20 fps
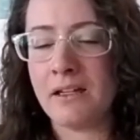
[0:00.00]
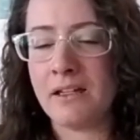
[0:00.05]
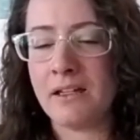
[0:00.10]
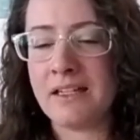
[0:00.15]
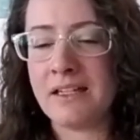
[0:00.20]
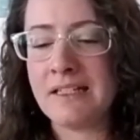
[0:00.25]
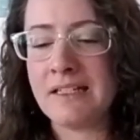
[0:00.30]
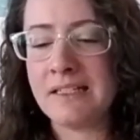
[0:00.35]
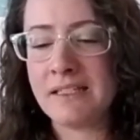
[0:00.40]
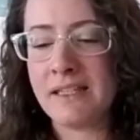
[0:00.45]

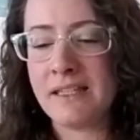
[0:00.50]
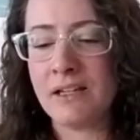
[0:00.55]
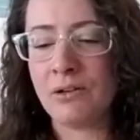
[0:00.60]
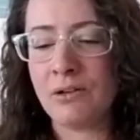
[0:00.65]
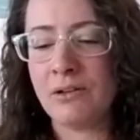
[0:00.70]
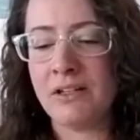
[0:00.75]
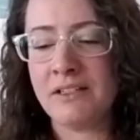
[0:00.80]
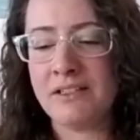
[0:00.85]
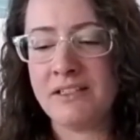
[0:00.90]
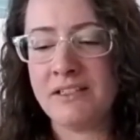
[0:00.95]
is there
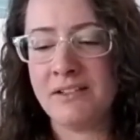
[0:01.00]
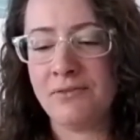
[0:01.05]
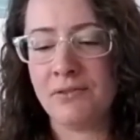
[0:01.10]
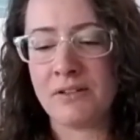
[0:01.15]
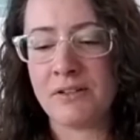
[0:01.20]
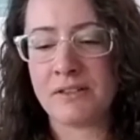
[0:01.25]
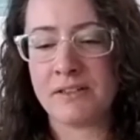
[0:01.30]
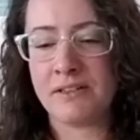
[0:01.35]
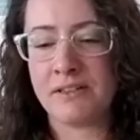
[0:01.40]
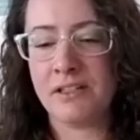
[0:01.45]
a
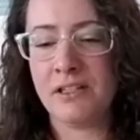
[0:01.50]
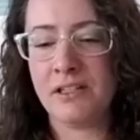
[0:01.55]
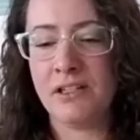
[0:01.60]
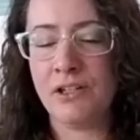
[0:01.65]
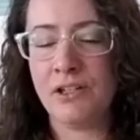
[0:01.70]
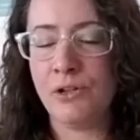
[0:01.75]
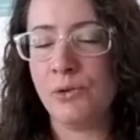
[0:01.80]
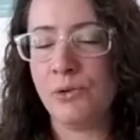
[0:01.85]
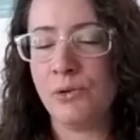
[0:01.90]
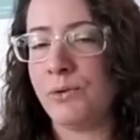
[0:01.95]
difference to
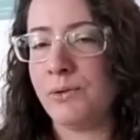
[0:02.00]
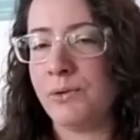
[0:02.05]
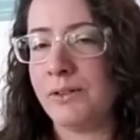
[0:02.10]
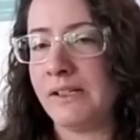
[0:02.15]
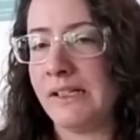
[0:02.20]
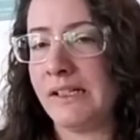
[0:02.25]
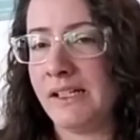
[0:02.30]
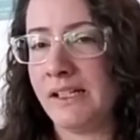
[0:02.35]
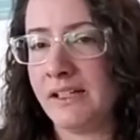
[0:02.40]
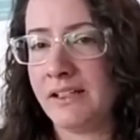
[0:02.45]
you
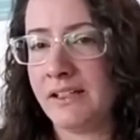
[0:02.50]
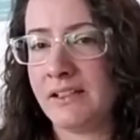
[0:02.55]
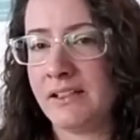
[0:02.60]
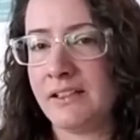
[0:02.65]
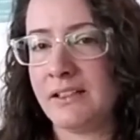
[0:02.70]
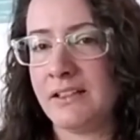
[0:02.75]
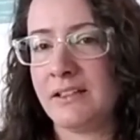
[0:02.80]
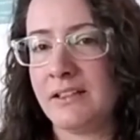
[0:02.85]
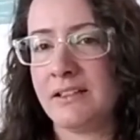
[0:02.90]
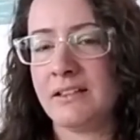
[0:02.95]

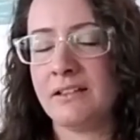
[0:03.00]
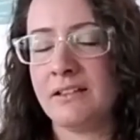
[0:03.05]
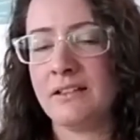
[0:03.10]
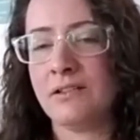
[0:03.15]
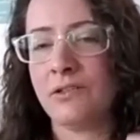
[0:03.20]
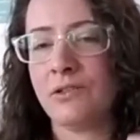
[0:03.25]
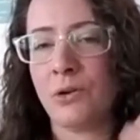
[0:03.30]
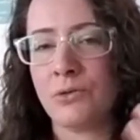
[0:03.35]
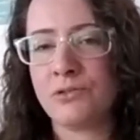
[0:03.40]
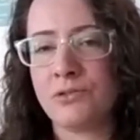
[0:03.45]
in
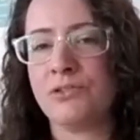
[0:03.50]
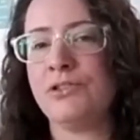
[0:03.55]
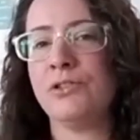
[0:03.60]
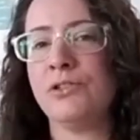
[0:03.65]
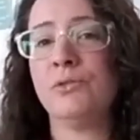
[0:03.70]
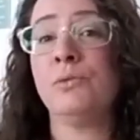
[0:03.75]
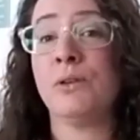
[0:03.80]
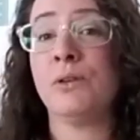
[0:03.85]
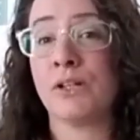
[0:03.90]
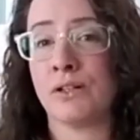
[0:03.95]
those two
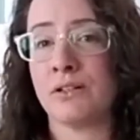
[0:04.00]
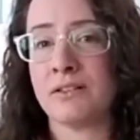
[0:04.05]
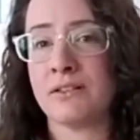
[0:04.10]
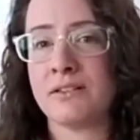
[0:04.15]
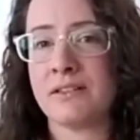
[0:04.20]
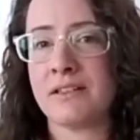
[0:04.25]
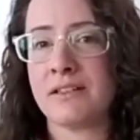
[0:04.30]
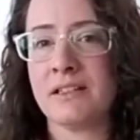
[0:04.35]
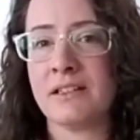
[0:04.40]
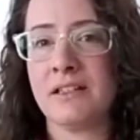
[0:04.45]

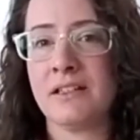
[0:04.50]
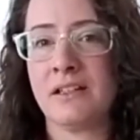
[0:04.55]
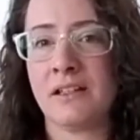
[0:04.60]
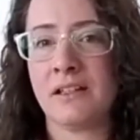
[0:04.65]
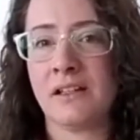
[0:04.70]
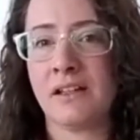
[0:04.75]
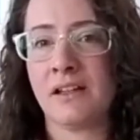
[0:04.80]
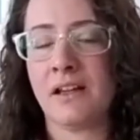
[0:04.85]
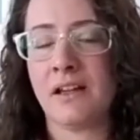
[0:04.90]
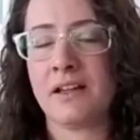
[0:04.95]
words,
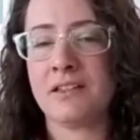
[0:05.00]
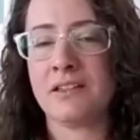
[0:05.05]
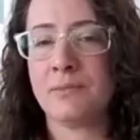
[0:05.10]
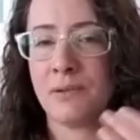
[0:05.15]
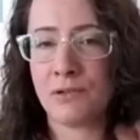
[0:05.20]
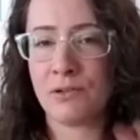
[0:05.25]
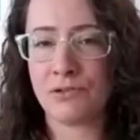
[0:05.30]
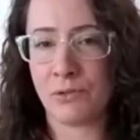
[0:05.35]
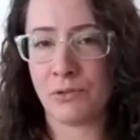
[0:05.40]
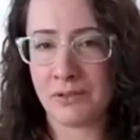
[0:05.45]
a
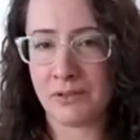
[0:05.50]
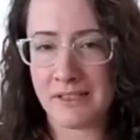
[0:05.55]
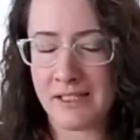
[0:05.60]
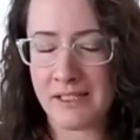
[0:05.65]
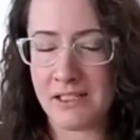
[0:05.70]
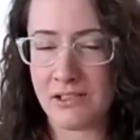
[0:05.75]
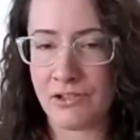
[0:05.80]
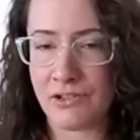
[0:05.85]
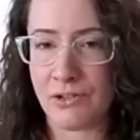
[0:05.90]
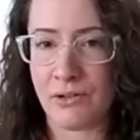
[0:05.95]
spiritual
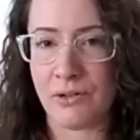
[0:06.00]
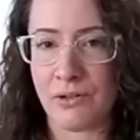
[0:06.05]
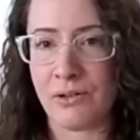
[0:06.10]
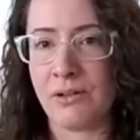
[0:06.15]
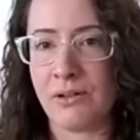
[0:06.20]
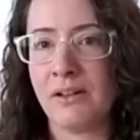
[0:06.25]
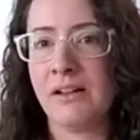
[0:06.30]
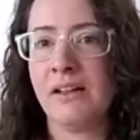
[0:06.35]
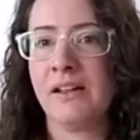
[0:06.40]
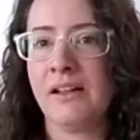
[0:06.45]
teacher
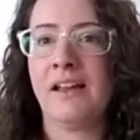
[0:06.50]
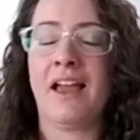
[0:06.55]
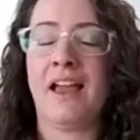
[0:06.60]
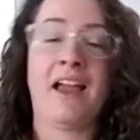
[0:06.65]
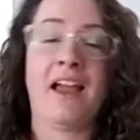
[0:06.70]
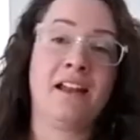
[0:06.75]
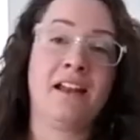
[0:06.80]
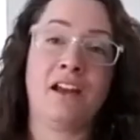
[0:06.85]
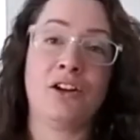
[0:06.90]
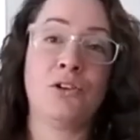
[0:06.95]

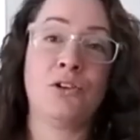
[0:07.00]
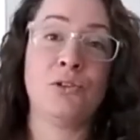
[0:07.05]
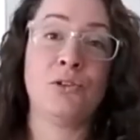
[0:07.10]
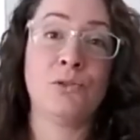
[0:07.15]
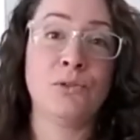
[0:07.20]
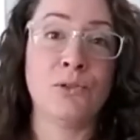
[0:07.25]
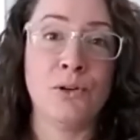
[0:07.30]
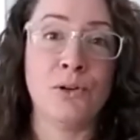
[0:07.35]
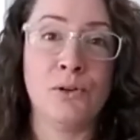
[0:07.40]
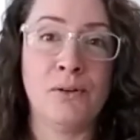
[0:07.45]
and a
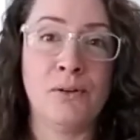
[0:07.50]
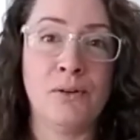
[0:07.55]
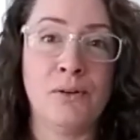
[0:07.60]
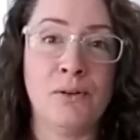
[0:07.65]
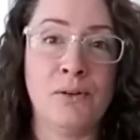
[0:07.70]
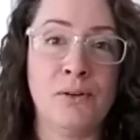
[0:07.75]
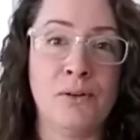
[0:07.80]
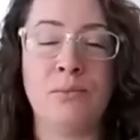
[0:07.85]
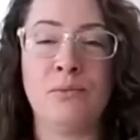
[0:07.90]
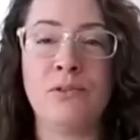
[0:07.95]
guru?
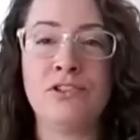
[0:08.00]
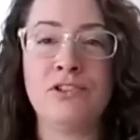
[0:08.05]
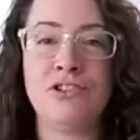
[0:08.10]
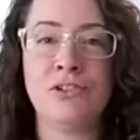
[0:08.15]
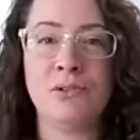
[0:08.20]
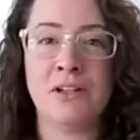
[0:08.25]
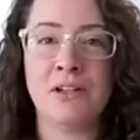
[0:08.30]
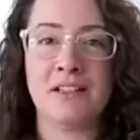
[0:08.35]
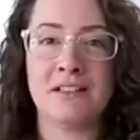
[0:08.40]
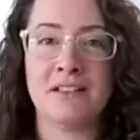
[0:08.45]
And would you
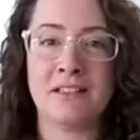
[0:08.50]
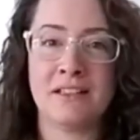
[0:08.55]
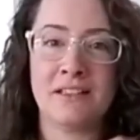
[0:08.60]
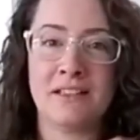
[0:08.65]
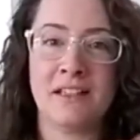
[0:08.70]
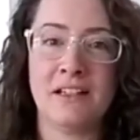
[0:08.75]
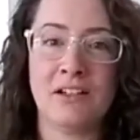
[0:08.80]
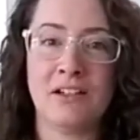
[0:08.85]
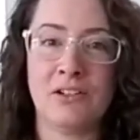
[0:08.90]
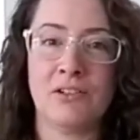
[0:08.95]

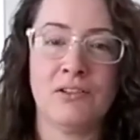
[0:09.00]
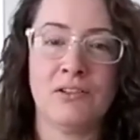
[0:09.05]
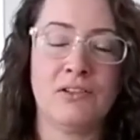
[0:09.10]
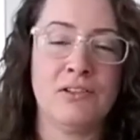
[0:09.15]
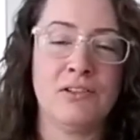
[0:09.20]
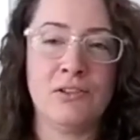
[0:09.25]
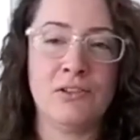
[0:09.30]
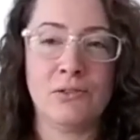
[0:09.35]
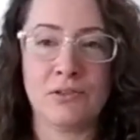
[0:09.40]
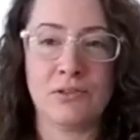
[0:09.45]
consider
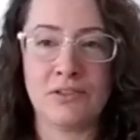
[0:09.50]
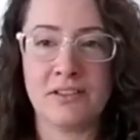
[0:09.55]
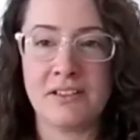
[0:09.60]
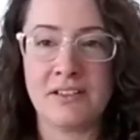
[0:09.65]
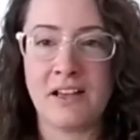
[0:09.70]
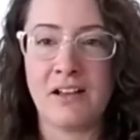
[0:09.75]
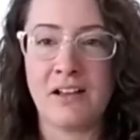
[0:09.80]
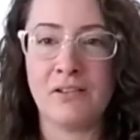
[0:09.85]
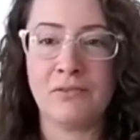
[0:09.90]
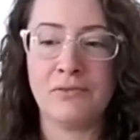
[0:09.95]

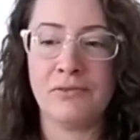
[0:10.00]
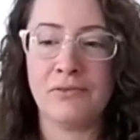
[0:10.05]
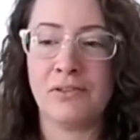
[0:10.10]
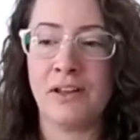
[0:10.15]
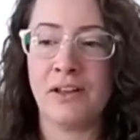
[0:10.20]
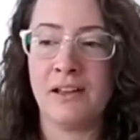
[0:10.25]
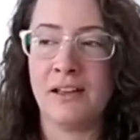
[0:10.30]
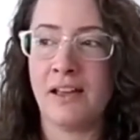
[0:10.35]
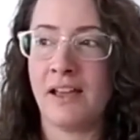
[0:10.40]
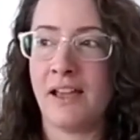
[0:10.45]
yourself
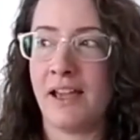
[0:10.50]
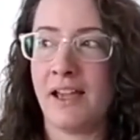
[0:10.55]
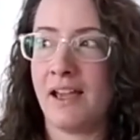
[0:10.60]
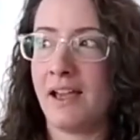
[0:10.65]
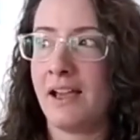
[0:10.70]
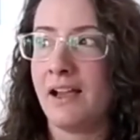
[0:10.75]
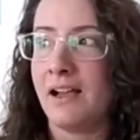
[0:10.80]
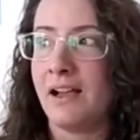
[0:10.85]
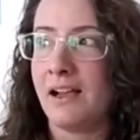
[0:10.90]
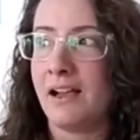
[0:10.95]

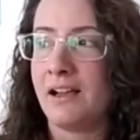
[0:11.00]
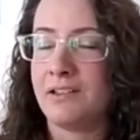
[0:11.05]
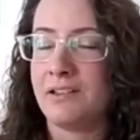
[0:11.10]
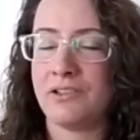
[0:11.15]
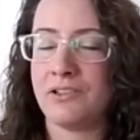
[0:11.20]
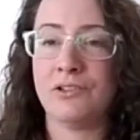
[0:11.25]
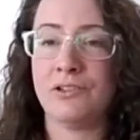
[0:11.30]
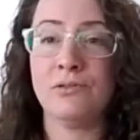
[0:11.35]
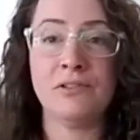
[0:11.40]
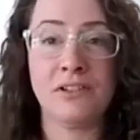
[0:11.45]
a
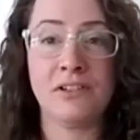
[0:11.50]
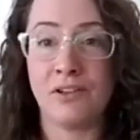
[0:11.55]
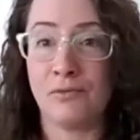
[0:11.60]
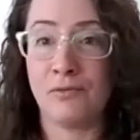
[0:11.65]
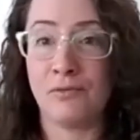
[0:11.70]
student of